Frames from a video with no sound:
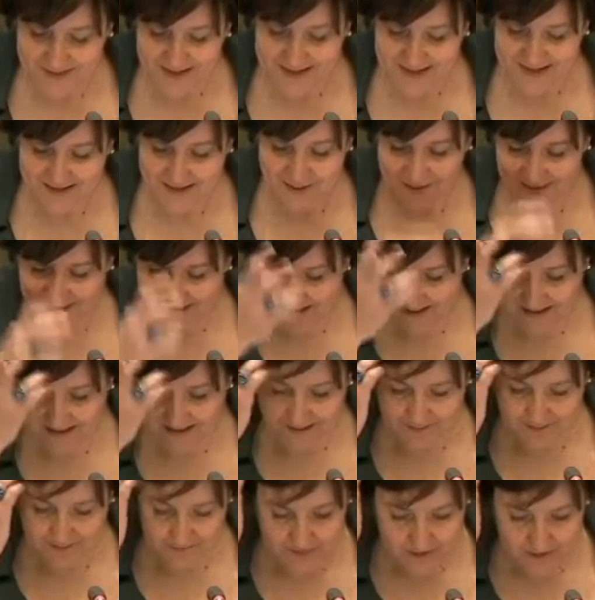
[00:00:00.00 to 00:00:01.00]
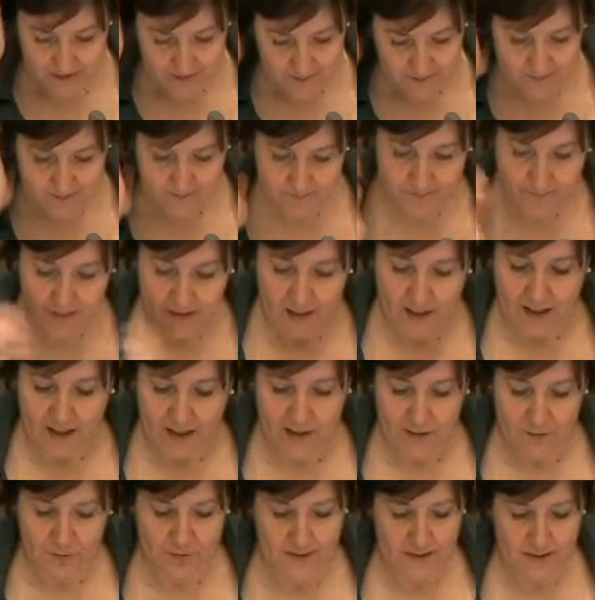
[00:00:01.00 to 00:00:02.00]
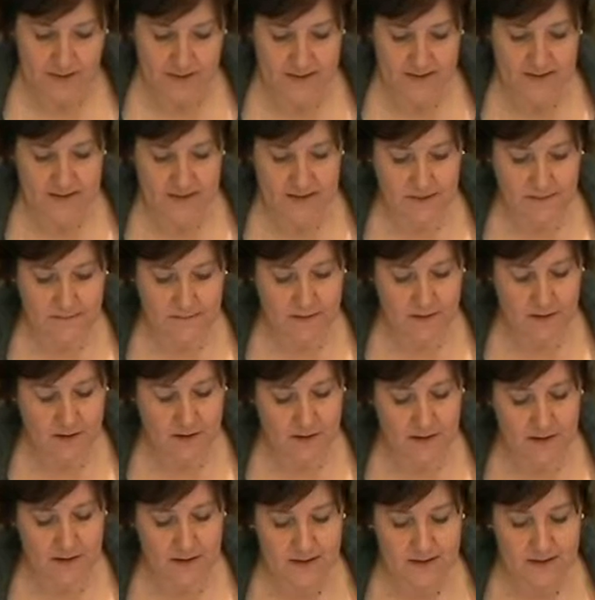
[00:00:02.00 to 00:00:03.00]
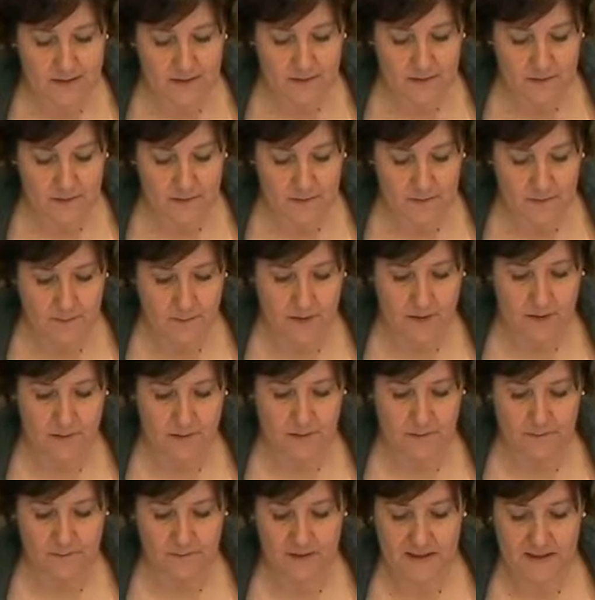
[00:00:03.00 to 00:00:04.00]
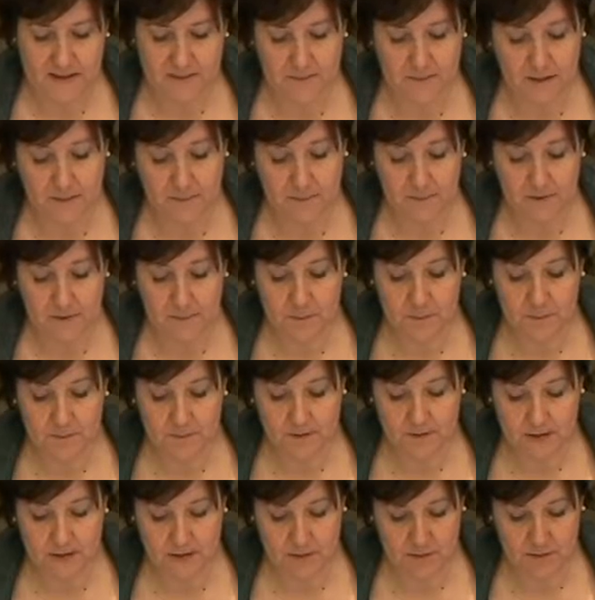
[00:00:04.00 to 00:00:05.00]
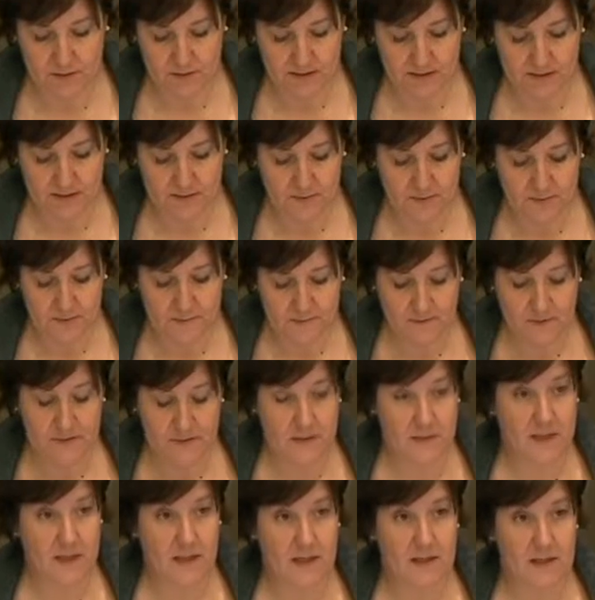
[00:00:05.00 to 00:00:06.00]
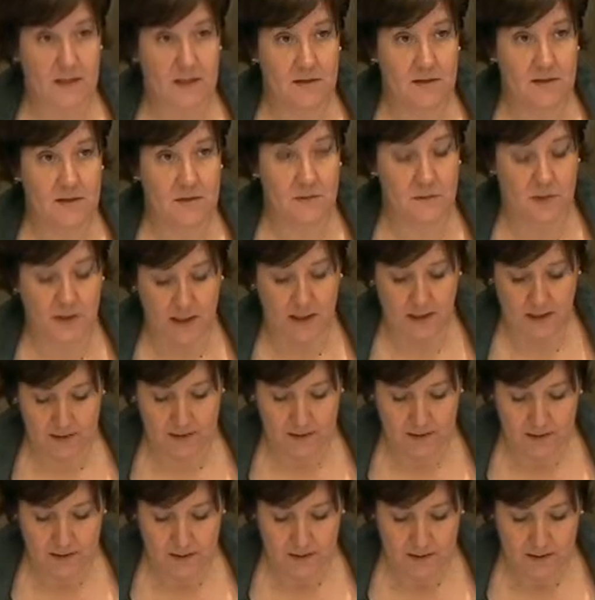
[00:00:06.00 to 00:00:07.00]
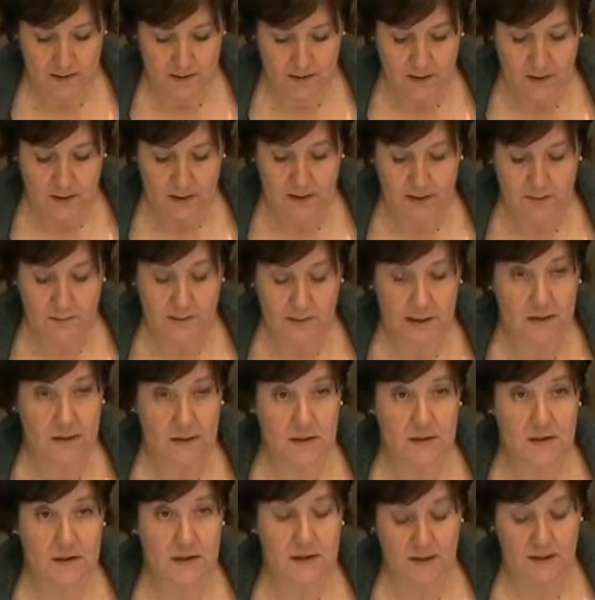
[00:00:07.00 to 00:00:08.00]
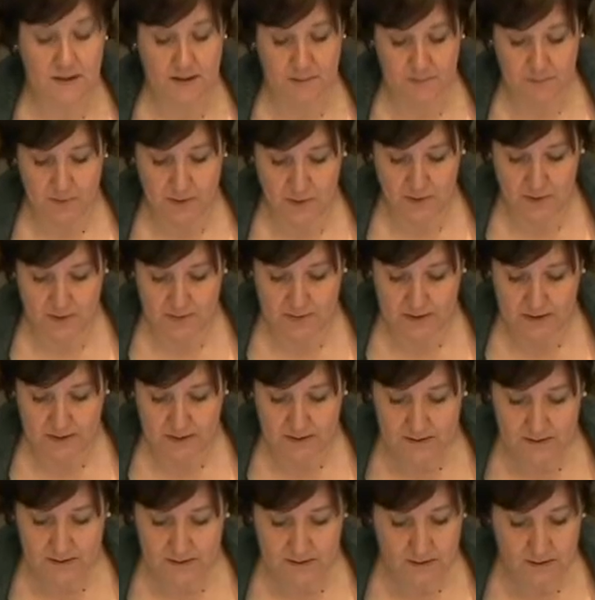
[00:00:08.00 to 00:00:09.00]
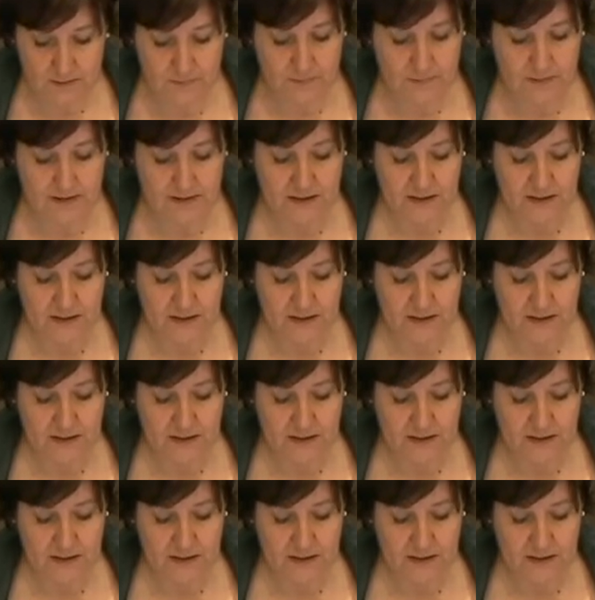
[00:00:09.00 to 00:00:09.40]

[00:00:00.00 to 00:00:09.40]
during the campaign, outlines the difficulties faced by people with autism when trying to gain and maintain employment, but